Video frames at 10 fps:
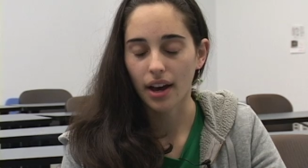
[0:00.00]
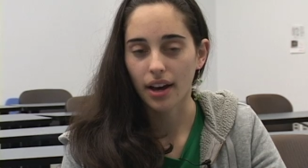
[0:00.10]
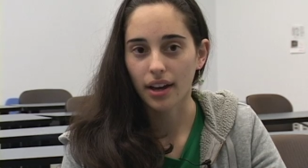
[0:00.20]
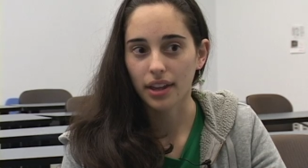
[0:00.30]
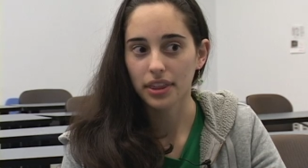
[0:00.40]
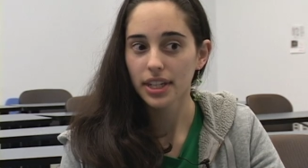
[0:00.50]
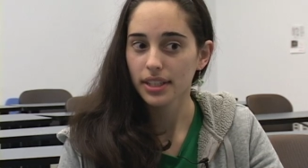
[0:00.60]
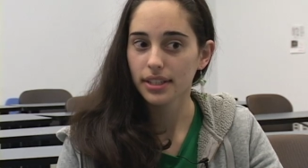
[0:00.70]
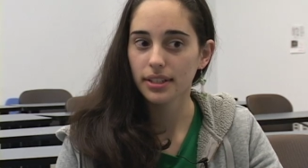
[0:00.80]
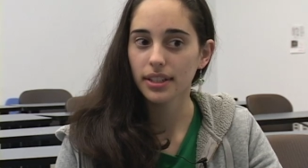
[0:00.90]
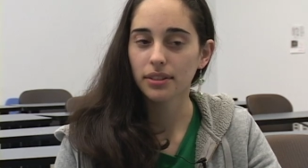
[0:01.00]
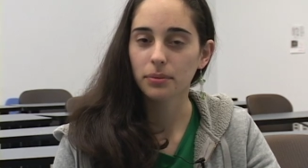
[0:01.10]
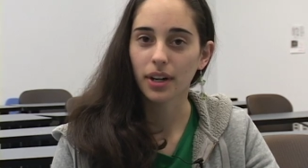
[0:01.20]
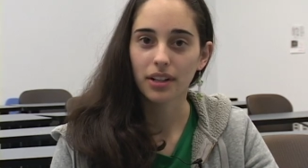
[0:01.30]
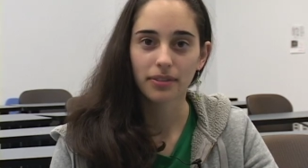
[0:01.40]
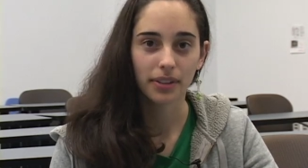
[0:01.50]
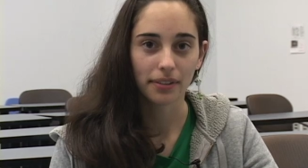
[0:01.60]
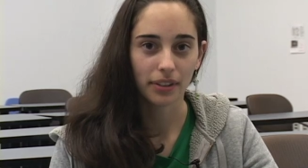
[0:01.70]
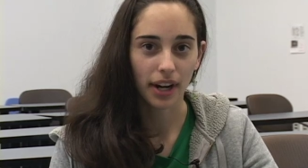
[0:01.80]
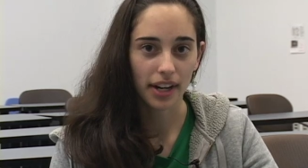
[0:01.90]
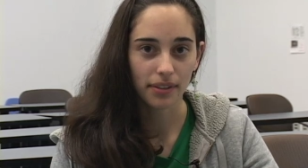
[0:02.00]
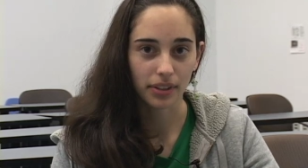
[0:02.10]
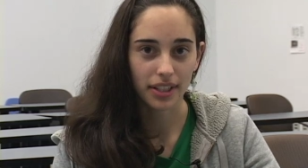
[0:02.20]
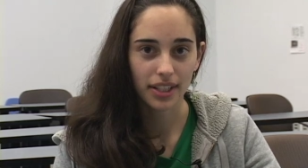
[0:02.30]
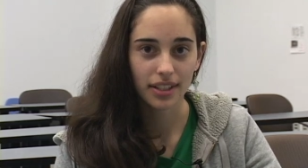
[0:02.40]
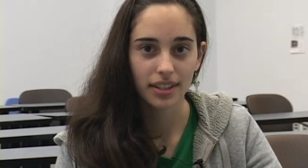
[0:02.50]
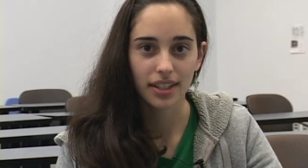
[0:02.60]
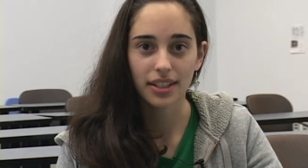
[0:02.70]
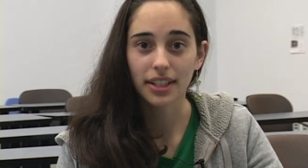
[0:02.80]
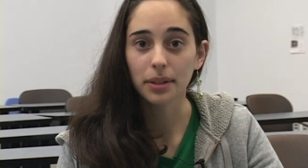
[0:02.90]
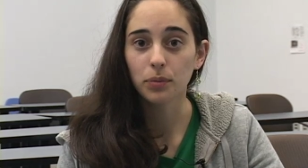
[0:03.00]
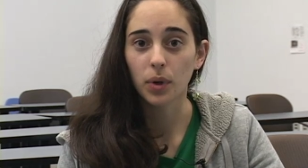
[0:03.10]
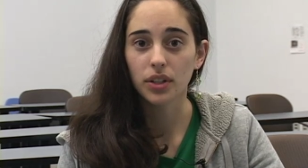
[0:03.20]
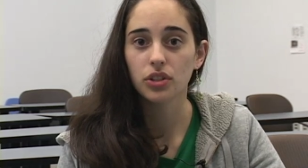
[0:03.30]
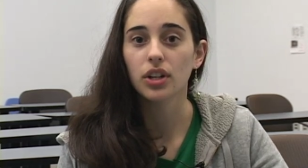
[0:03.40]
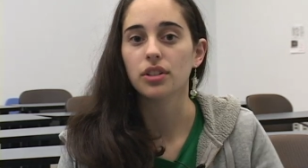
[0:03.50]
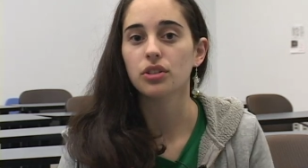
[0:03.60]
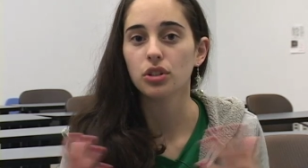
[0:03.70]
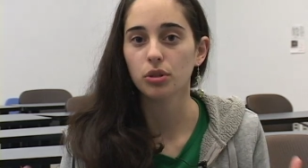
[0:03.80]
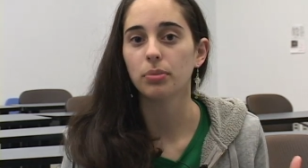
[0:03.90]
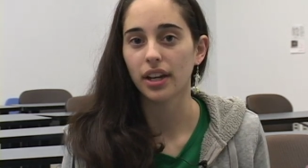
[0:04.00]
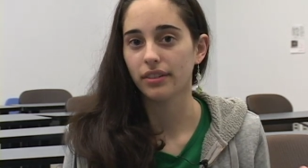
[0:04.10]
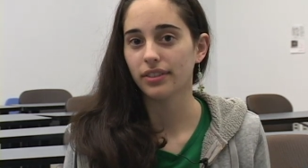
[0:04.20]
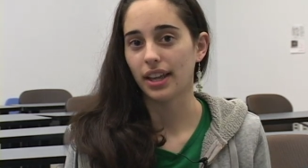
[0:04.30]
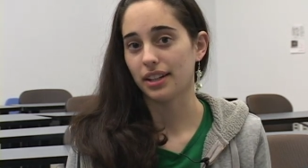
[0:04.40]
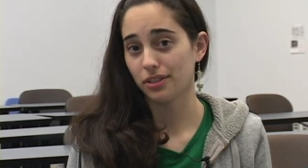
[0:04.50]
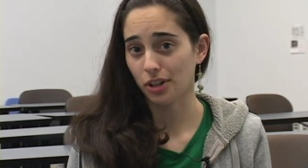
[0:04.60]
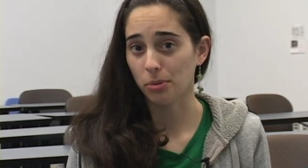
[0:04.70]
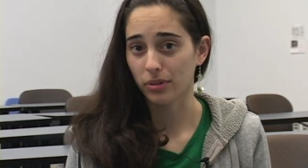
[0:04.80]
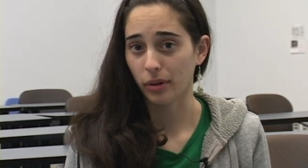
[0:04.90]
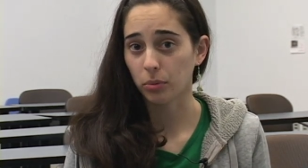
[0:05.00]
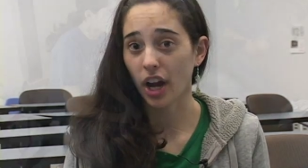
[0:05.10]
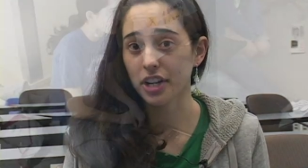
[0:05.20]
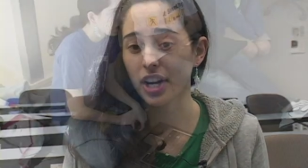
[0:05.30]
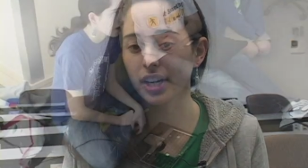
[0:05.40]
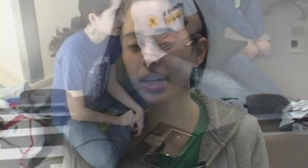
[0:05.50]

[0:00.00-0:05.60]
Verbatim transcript: Uh, this didn't work for a variety of reasons. The team was just too big for that scope of a project,